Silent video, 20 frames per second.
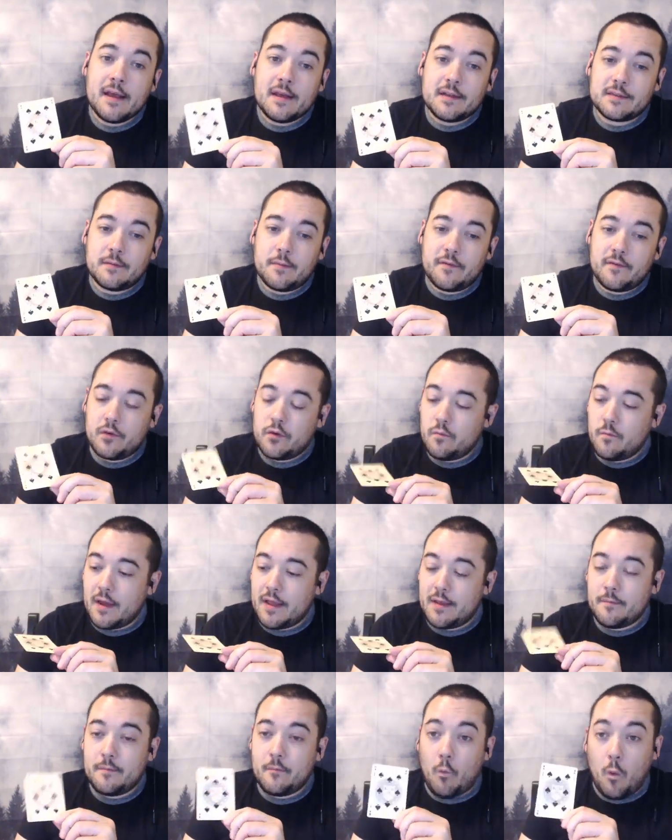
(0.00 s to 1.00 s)
Some of you
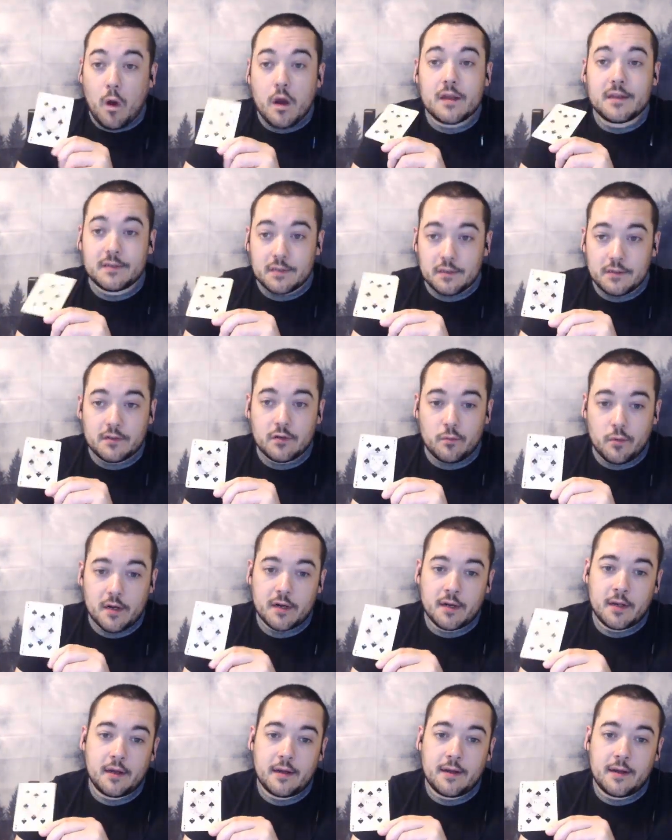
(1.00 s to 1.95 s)
might want to work.